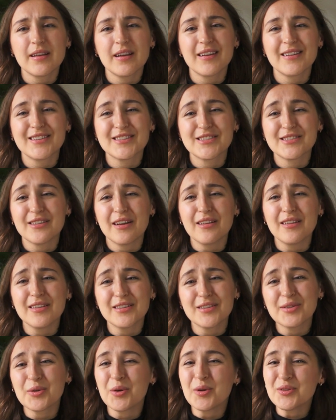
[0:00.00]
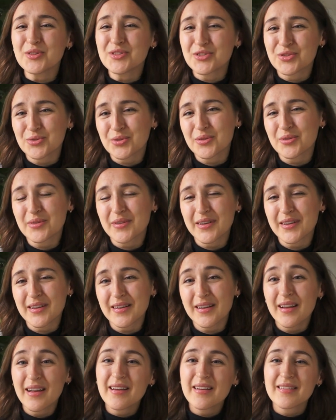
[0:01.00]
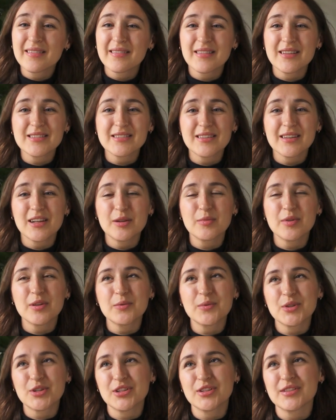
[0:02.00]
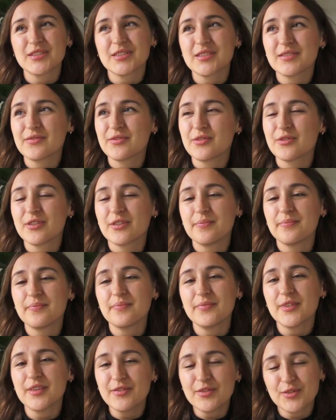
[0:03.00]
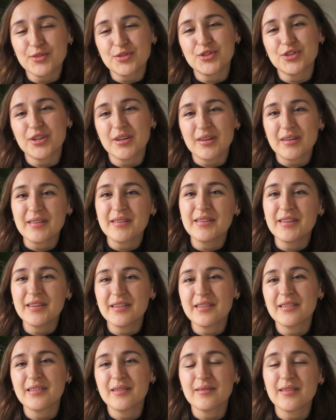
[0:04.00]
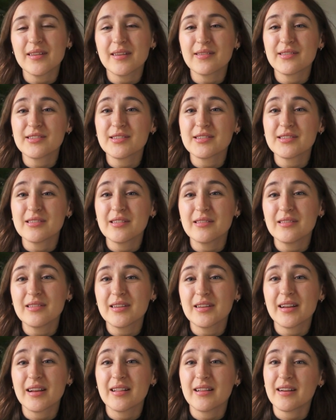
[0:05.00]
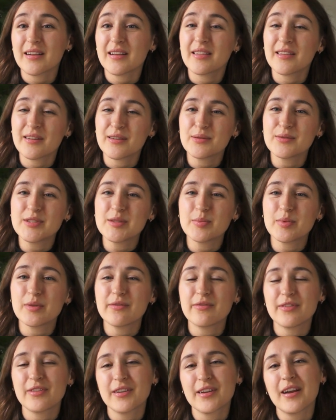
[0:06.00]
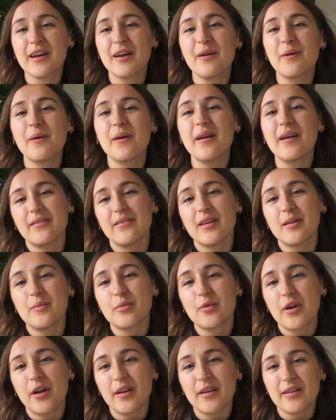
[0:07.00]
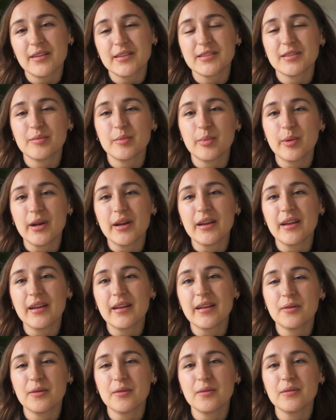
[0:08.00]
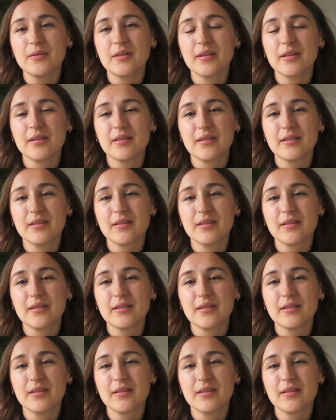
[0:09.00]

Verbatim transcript: kind of solid gold jewelry, that's on my wish list for the future. You know, I would love to slowly collect those, but for now, I've upgraded to buying gold